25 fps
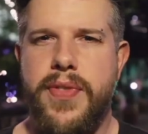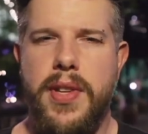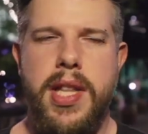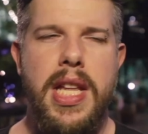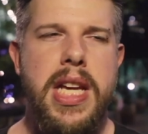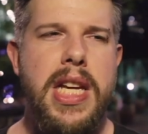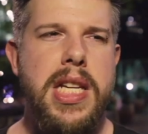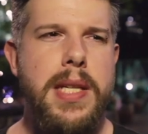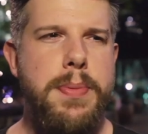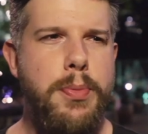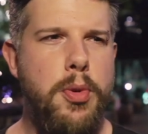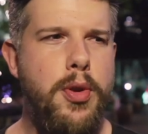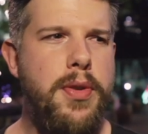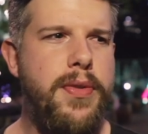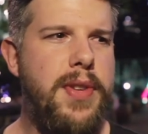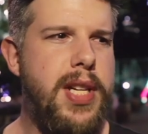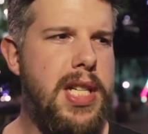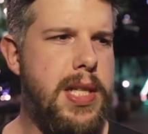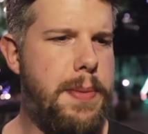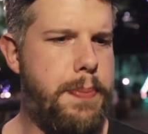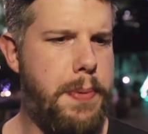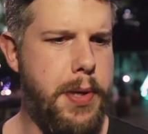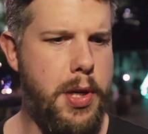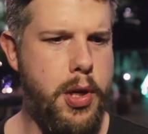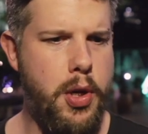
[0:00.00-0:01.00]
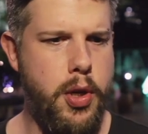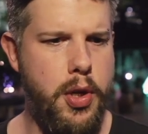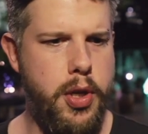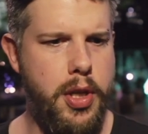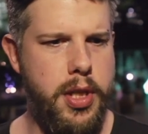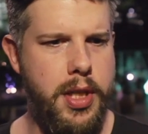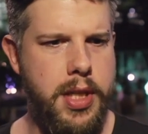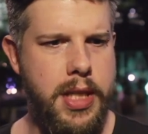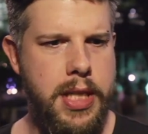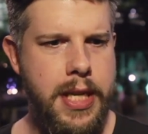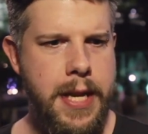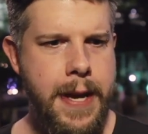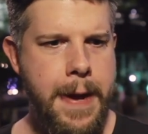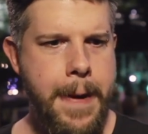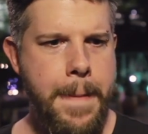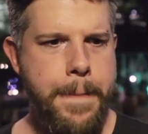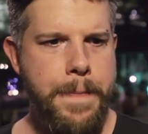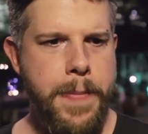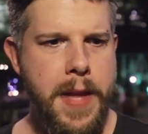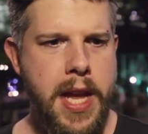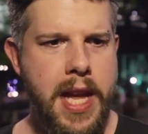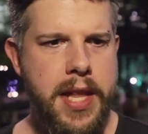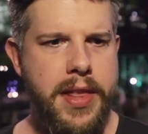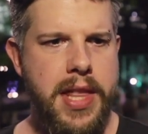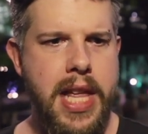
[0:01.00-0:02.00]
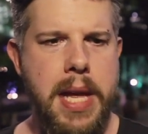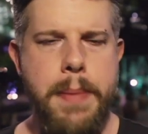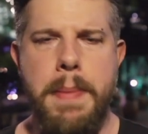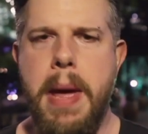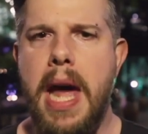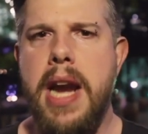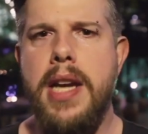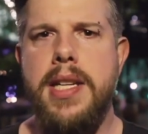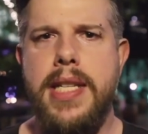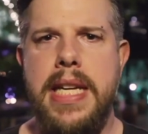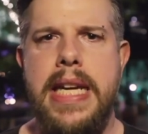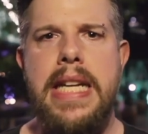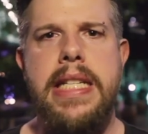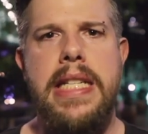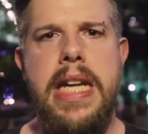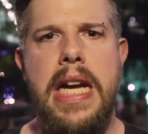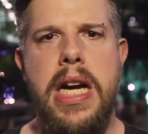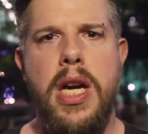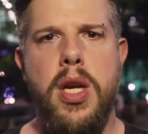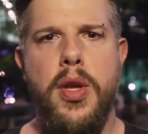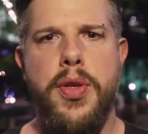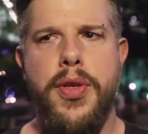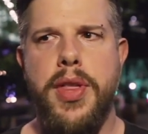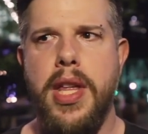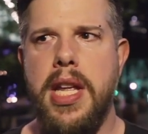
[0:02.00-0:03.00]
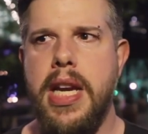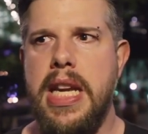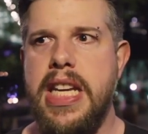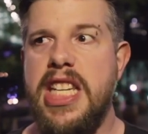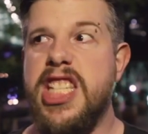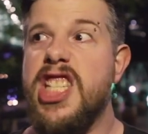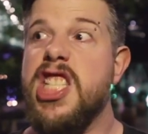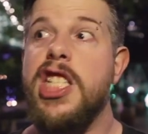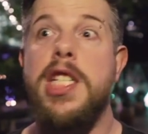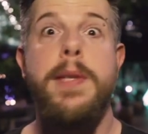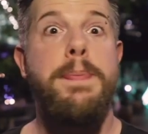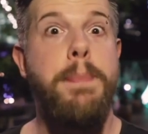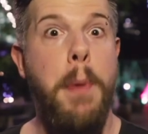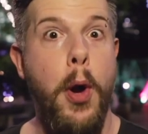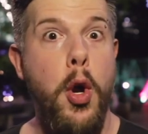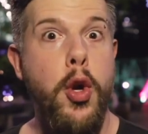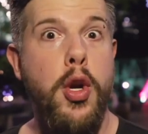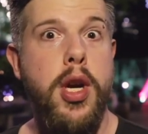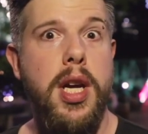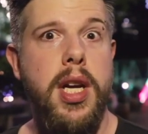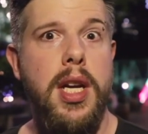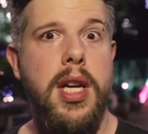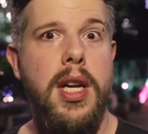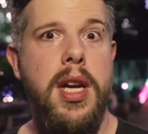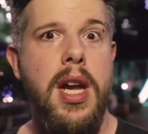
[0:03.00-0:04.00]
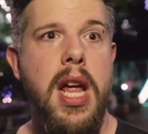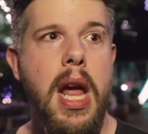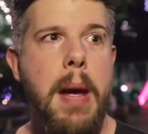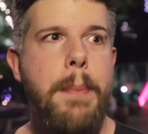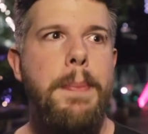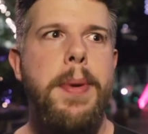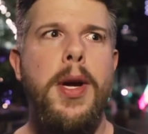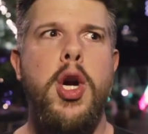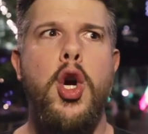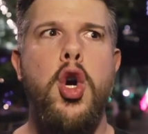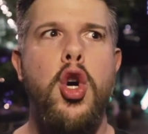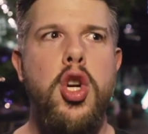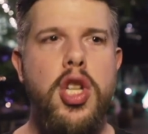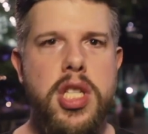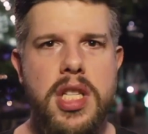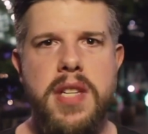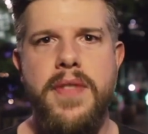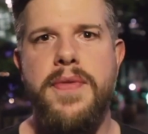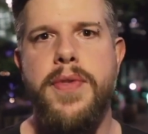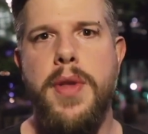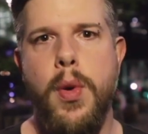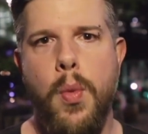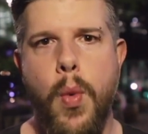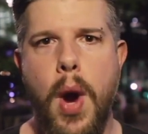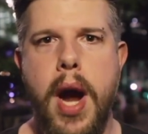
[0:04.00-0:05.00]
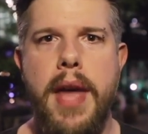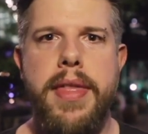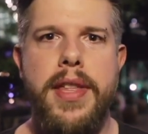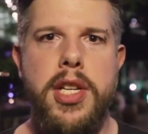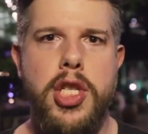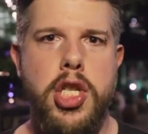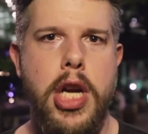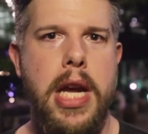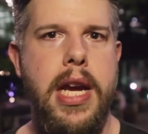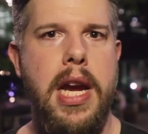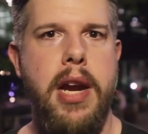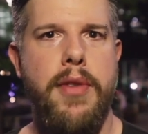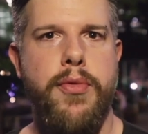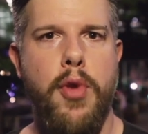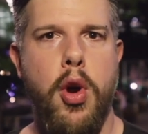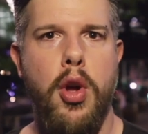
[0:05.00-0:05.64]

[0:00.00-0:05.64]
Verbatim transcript: for these movies because the amount of detail that is spoken because of the way that J.K.